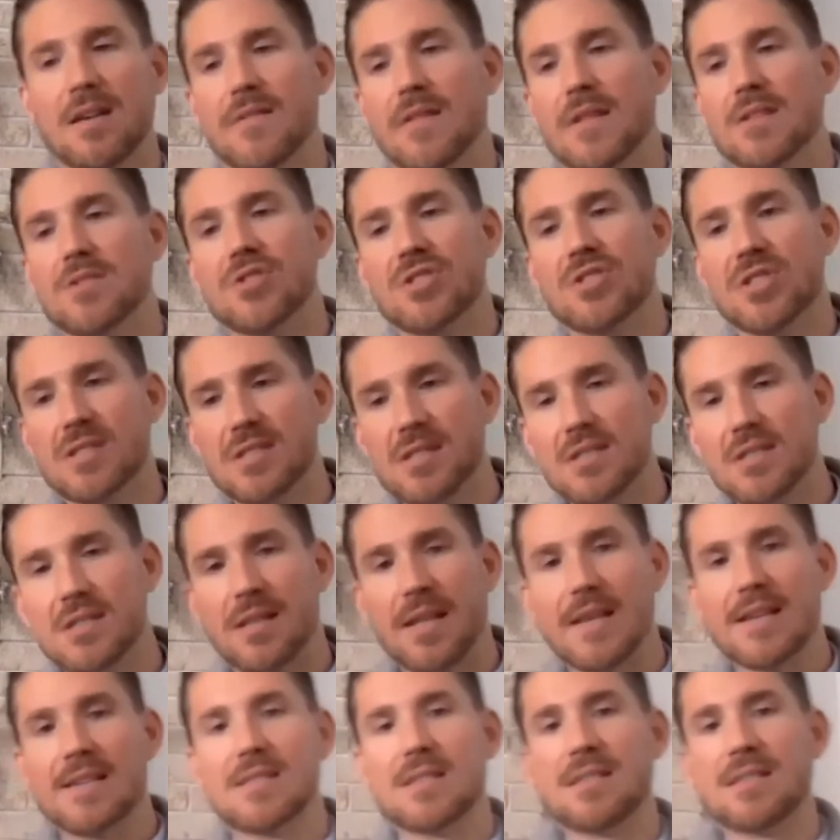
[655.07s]
And then Jesus
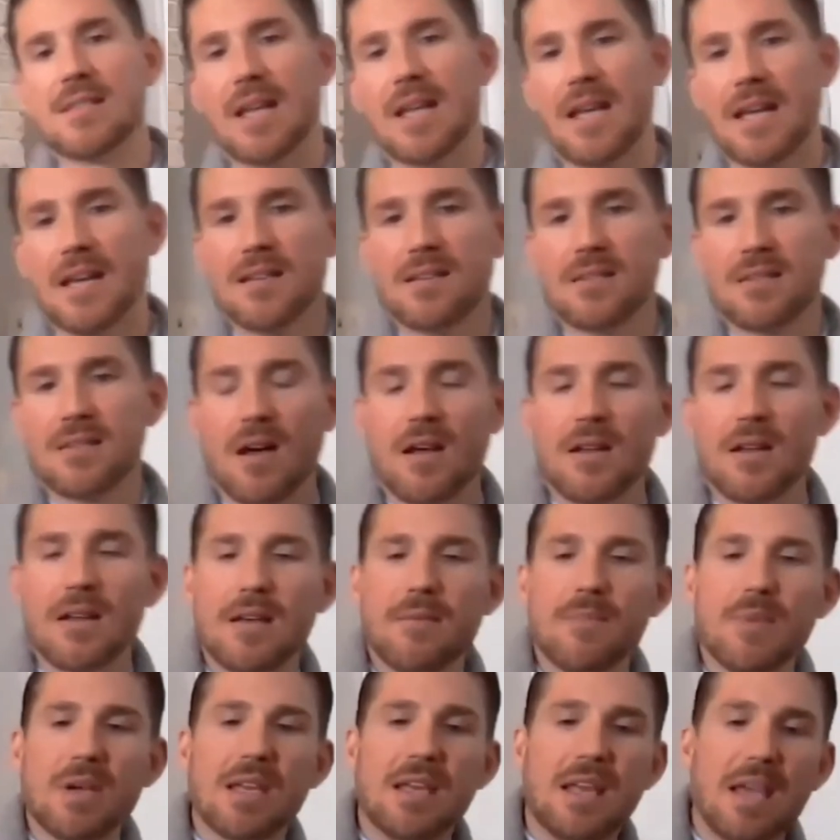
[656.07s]
lays his hand on
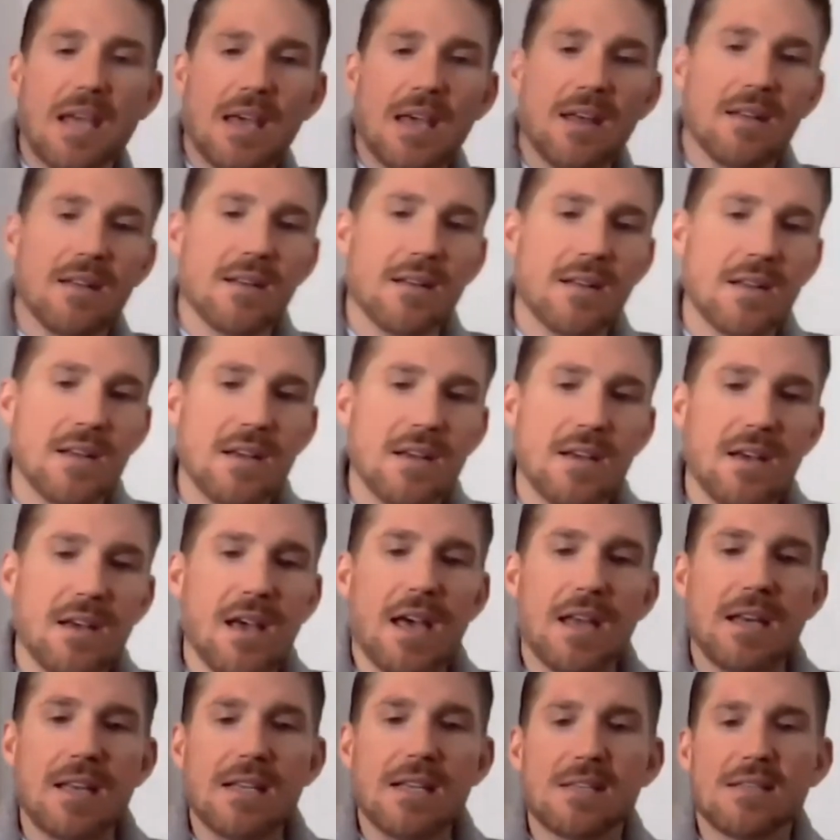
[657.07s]
him again
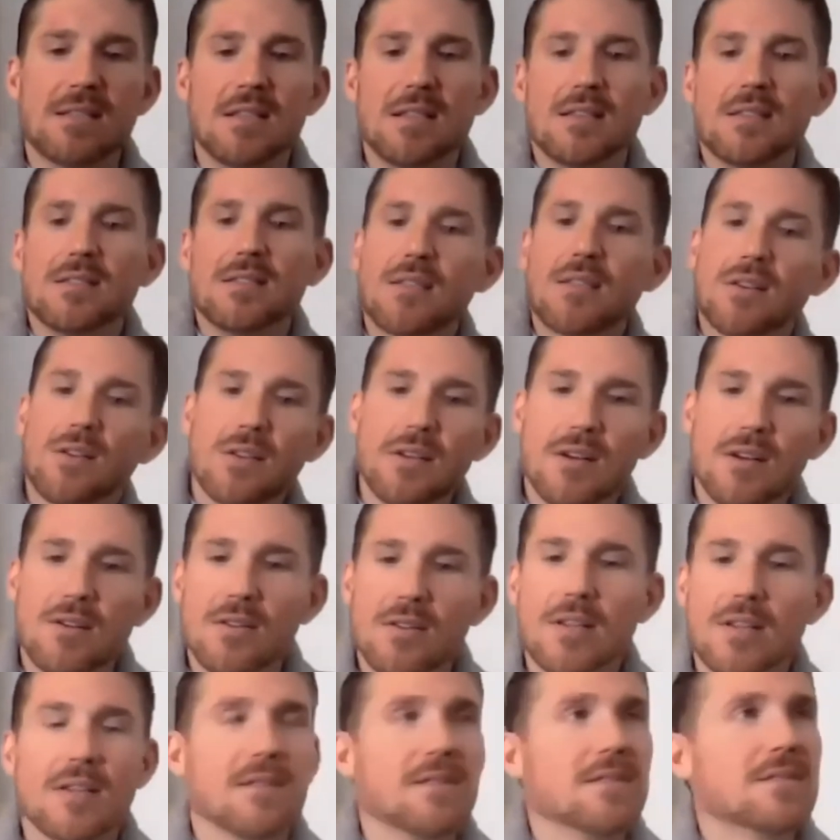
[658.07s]
and he sees
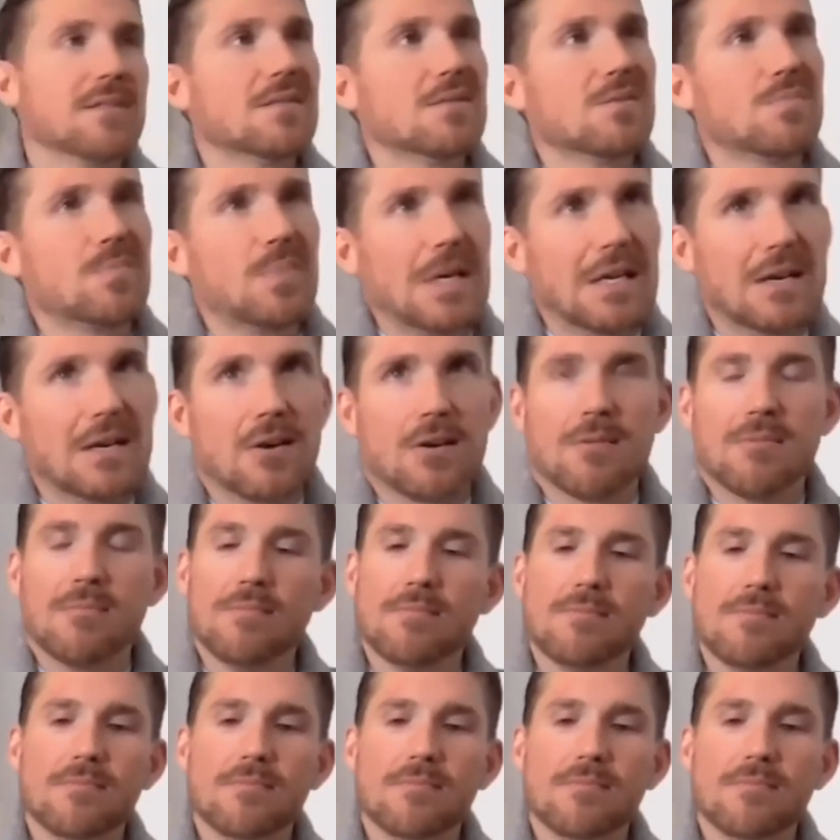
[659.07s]
clearly. This is Peter.